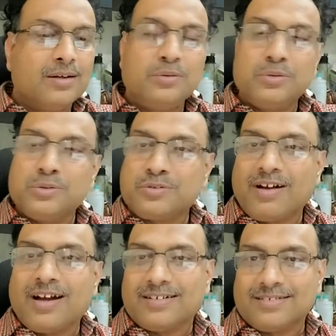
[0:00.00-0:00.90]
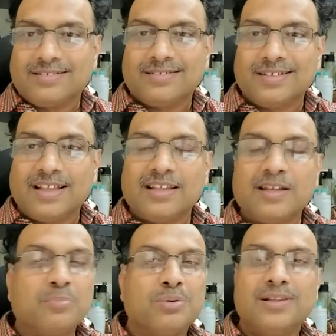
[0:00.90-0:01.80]
two strands and
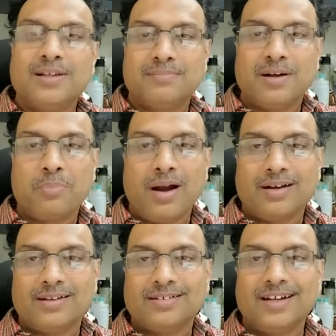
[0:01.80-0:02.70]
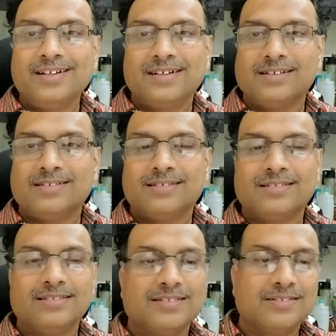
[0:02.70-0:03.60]
then pull them apart, right? It
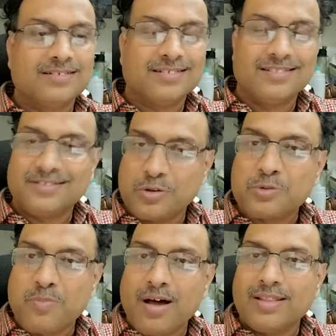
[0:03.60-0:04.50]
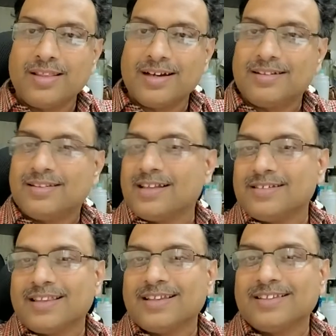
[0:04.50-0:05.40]
is so small that there's
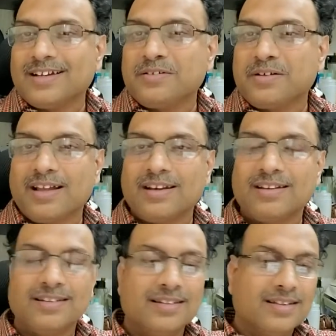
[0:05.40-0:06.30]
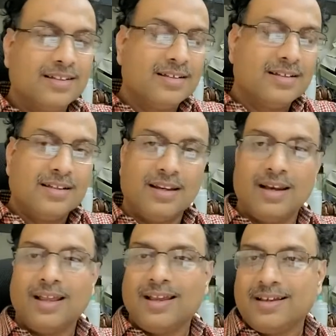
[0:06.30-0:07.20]
nothing that you can
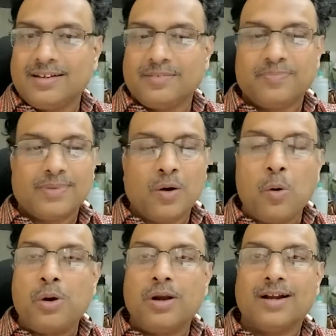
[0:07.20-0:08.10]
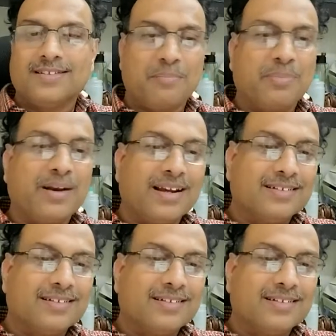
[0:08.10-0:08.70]
really hold and separate.